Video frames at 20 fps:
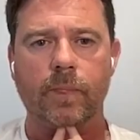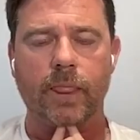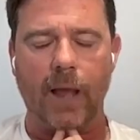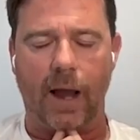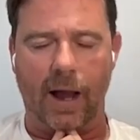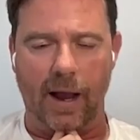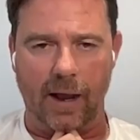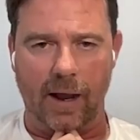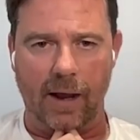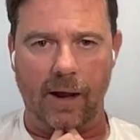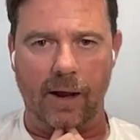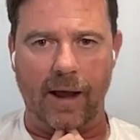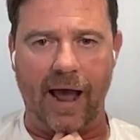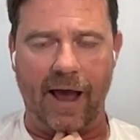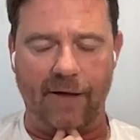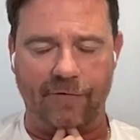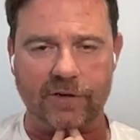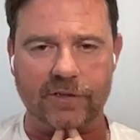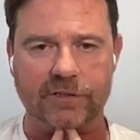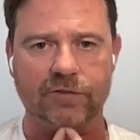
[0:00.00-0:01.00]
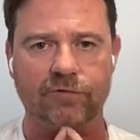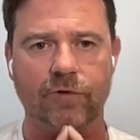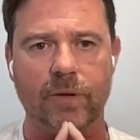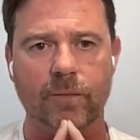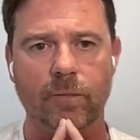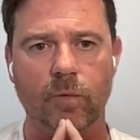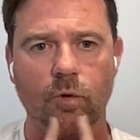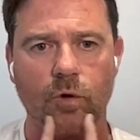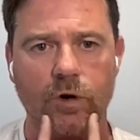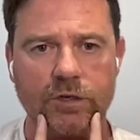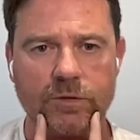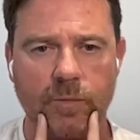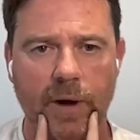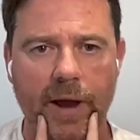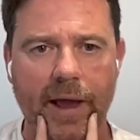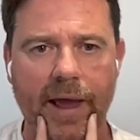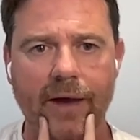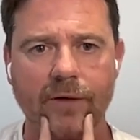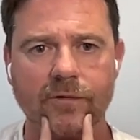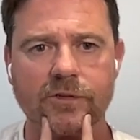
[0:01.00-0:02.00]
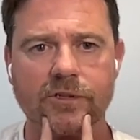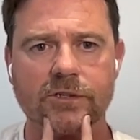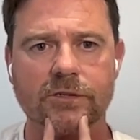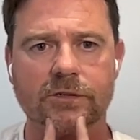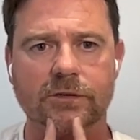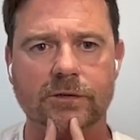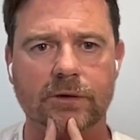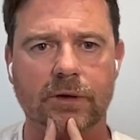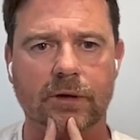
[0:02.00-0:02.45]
uh, having to remortgage my house and,